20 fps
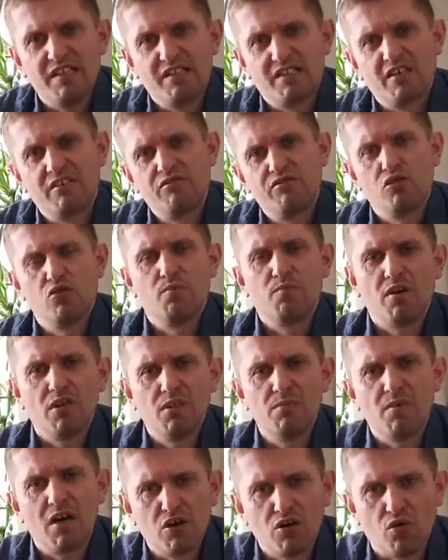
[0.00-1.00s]

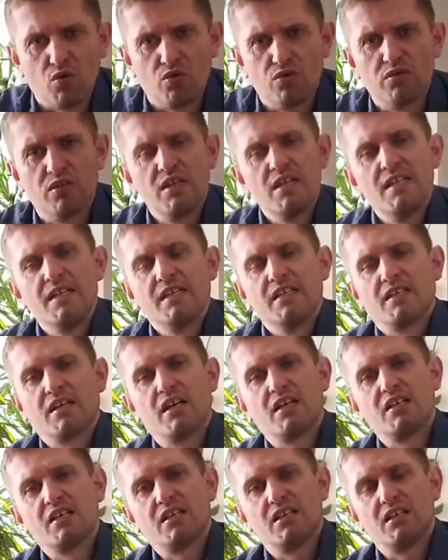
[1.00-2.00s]
Macron, as
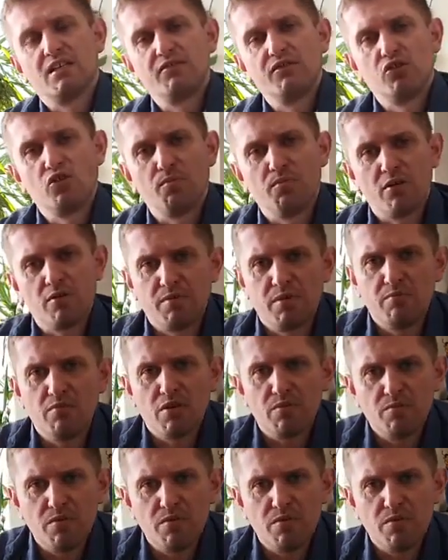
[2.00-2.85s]
acted the Prime Minister.